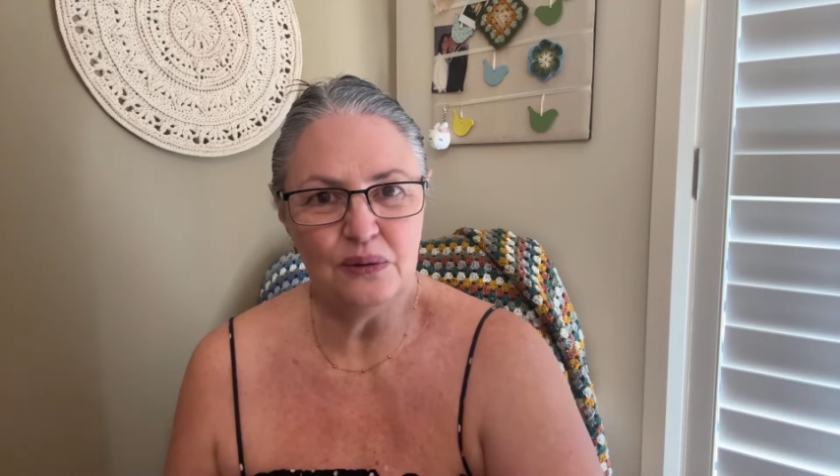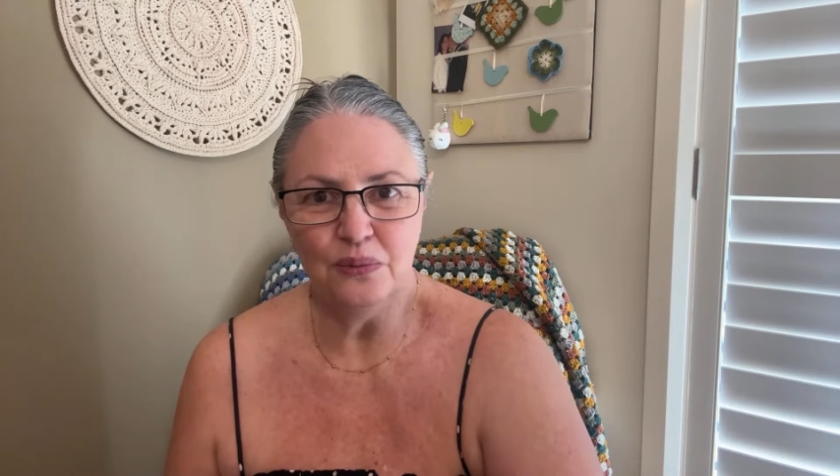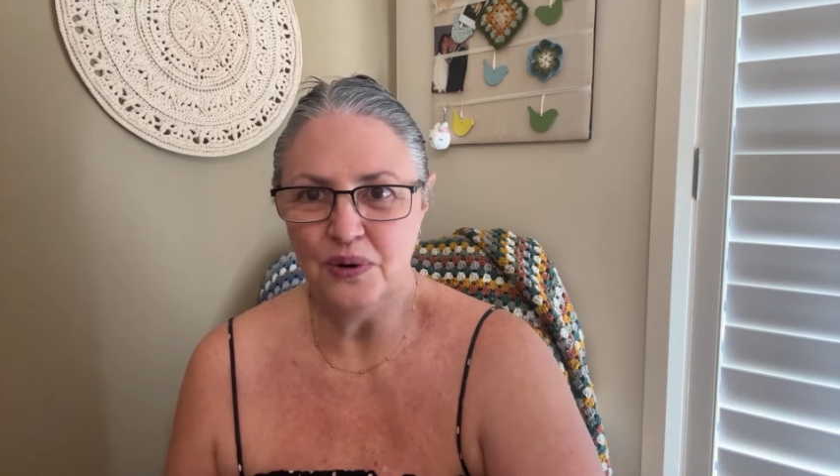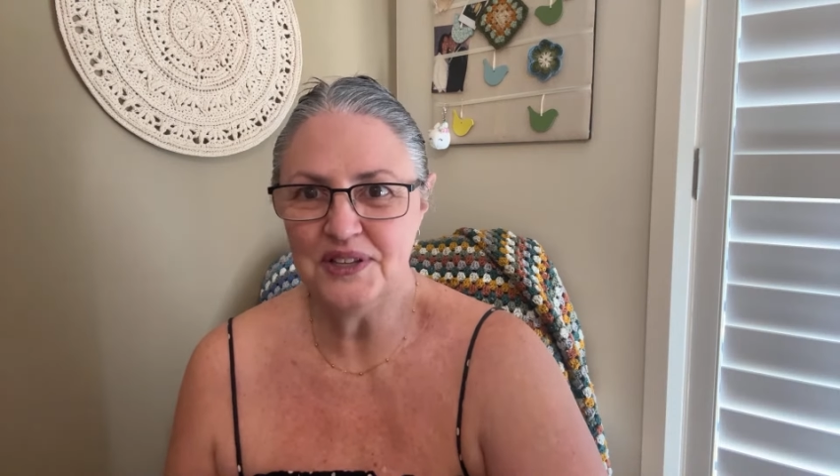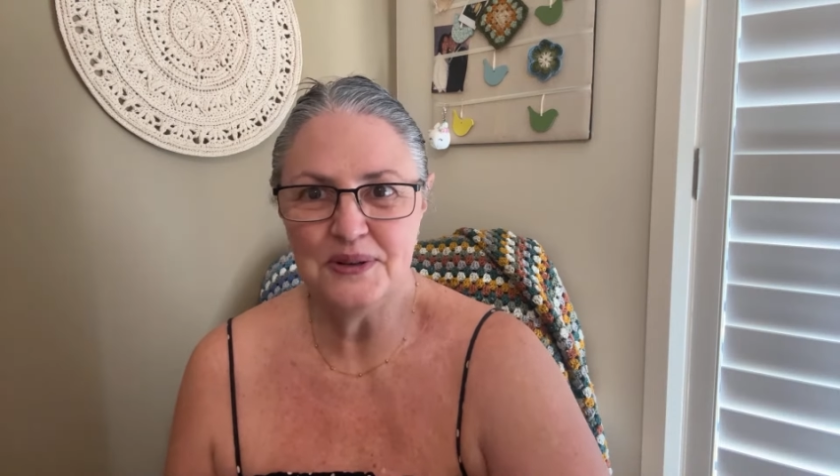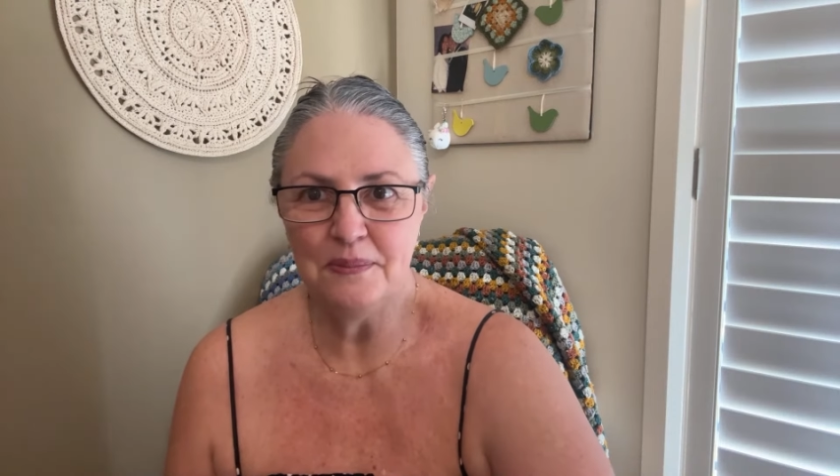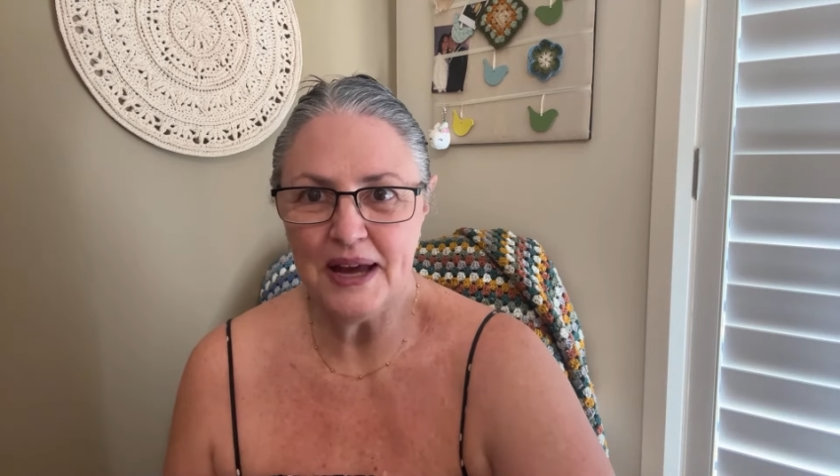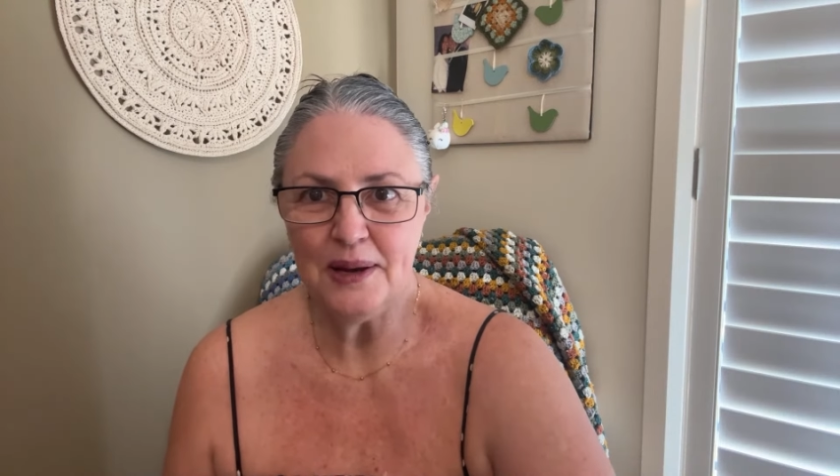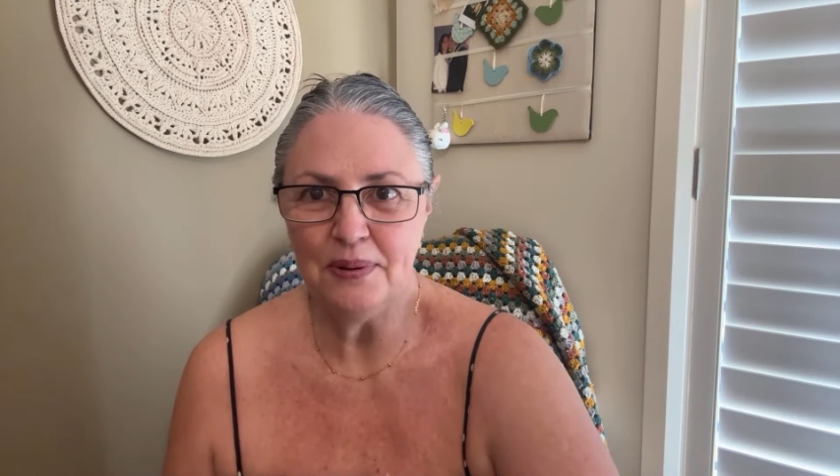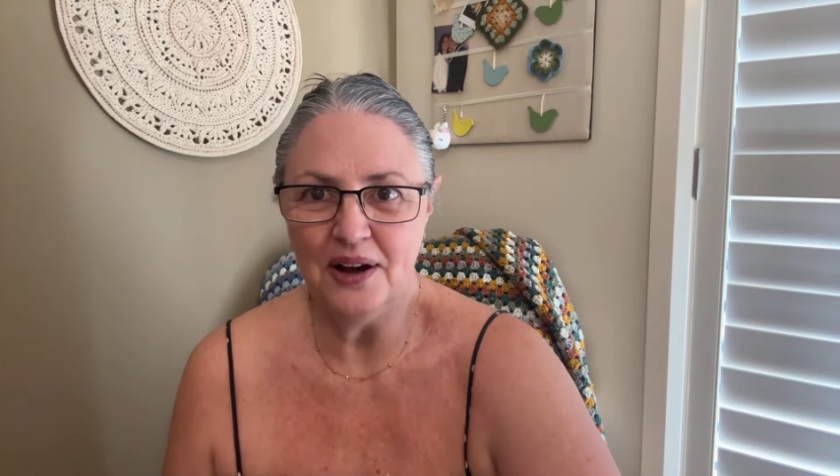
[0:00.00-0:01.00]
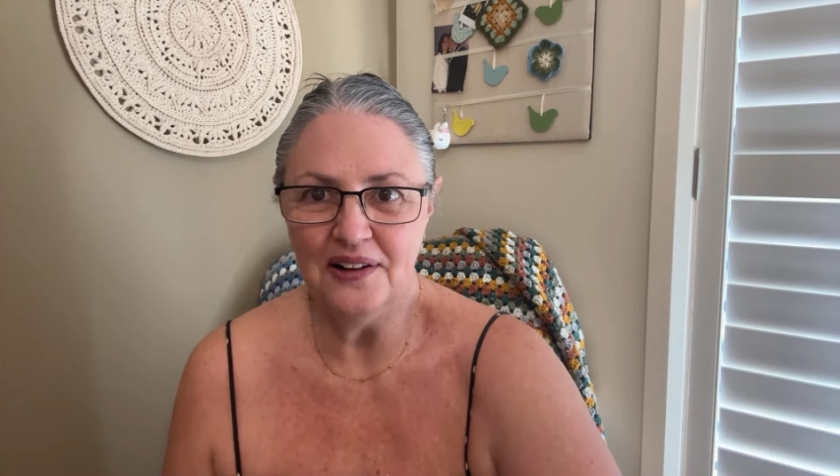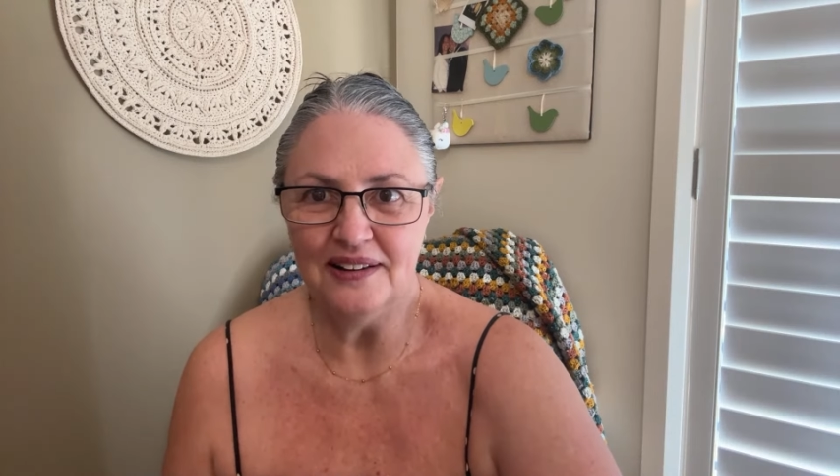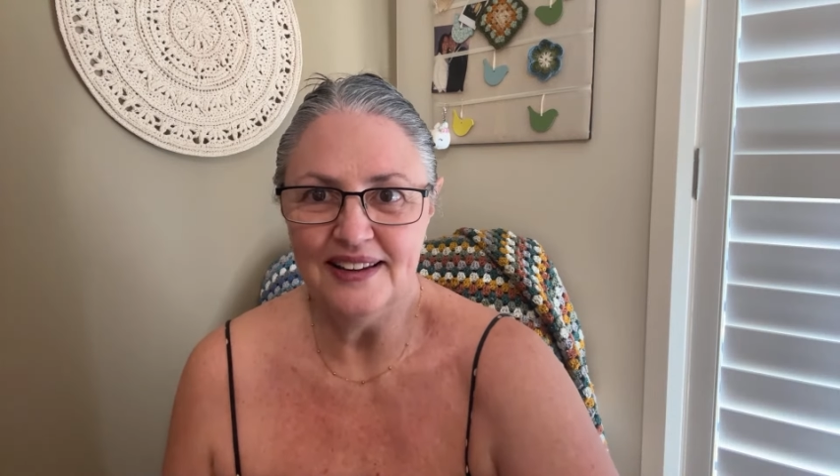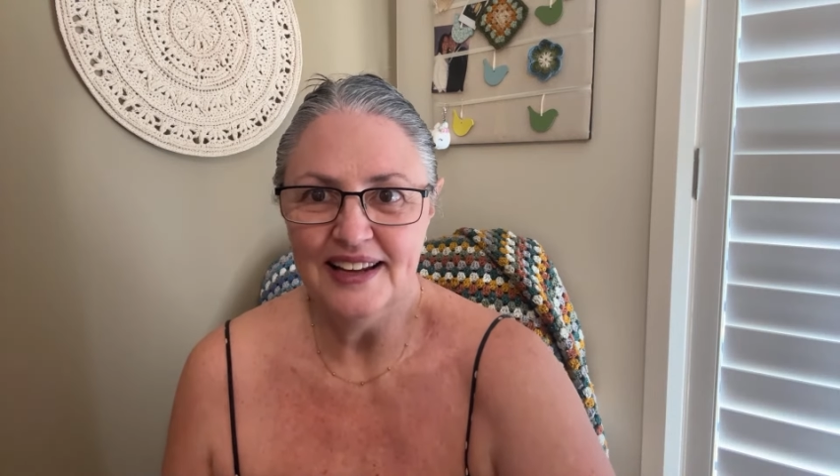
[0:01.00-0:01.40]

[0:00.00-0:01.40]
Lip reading: what's a maypole?